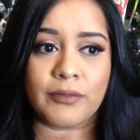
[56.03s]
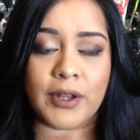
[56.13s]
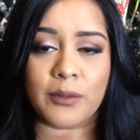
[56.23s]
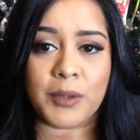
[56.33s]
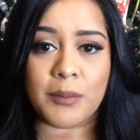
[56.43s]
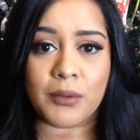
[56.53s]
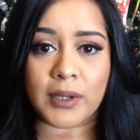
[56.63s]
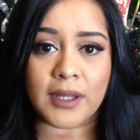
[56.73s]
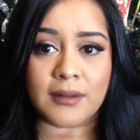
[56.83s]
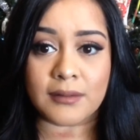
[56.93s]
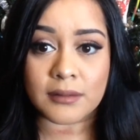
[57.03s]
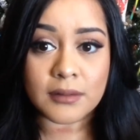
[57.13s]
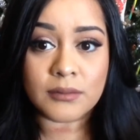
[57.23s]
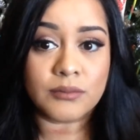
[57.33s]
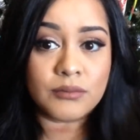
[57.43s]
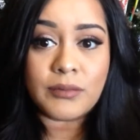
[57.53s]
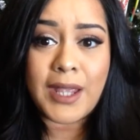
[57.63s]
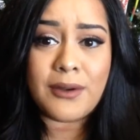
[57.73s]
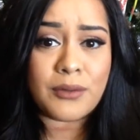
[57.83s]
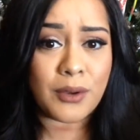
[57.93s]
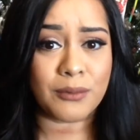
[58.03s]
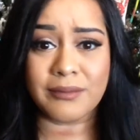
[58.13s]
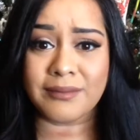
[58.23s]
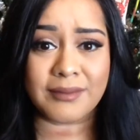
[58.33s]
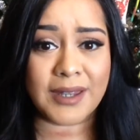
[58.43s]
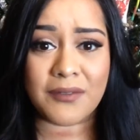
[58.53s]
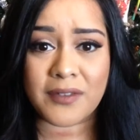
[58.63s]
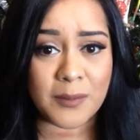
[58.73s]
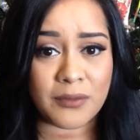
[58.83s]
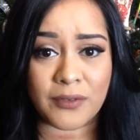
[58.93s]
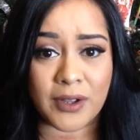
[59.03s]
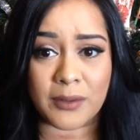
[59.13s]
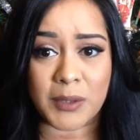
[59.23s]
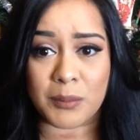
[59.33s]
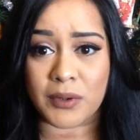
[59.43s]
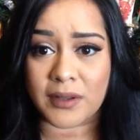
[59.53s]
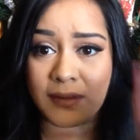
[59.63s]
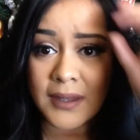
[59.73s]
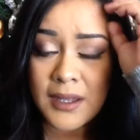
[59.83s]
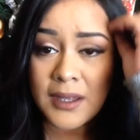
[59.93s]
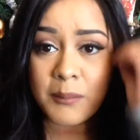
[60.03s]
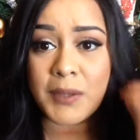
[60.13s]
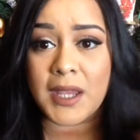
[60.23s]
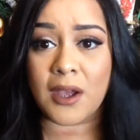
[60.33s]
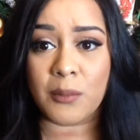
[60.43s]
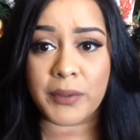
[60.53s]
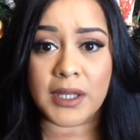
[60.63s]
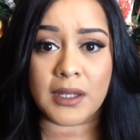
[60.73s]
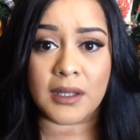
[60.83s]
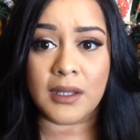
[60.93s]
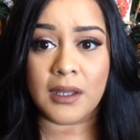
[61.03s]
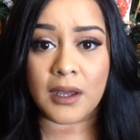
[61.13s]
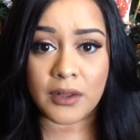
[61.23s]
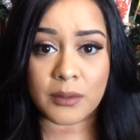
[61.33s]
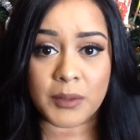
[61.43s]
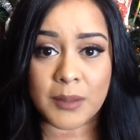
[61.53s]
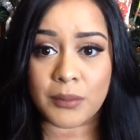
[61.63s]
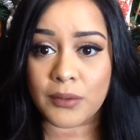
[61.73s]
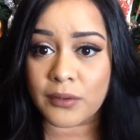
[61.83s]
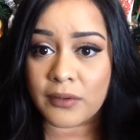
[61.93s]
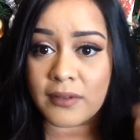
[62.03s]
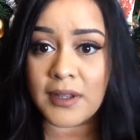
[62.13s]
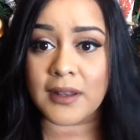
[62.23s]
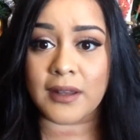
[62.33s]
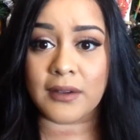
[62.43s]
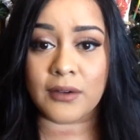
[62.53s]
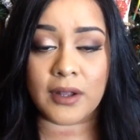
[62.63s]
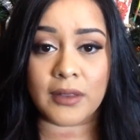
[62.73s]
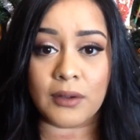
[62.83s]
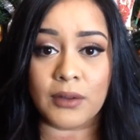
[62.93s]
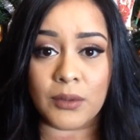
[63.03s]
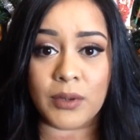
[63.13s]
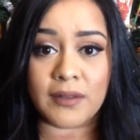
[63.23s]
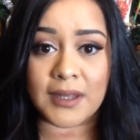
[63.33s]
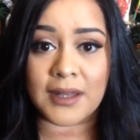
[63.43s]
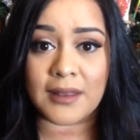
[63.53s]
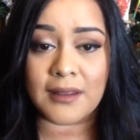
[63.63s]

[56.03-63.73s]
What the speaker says: other people can, I don't know, give tips for other people, because me helping other people see that they're not the only ones in